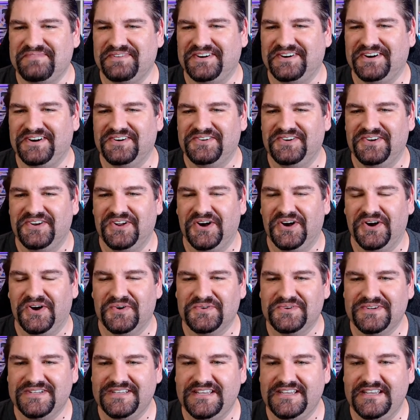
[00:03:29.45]
Oh no.
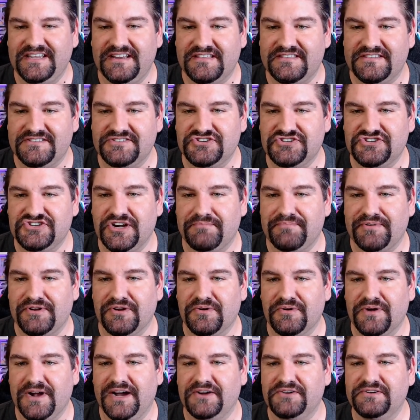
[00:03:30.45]
Edith is jumping
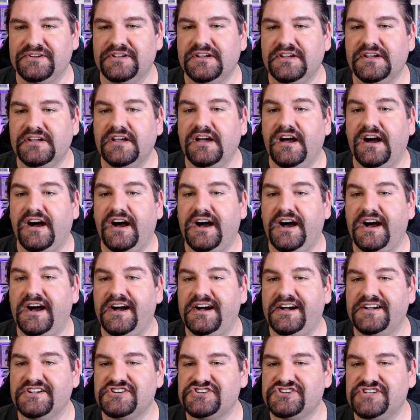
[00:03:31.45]
around.
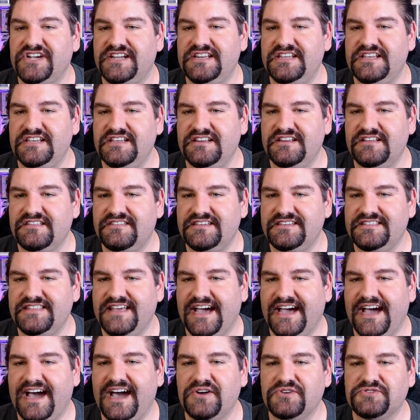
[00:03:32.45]
Uh, Edith in the
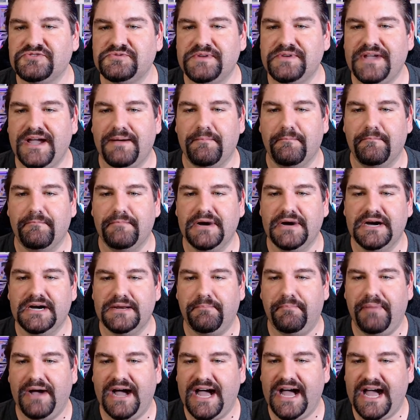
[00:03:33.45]
house. We got
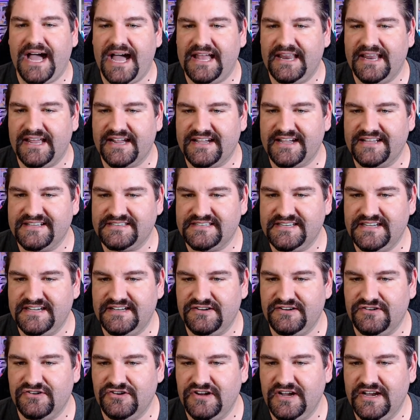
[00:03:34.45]
Mud Pie, like I said
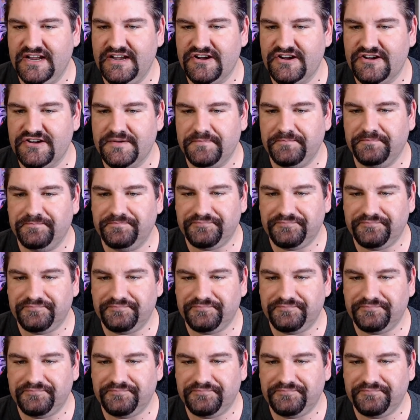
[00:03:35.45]
earlier.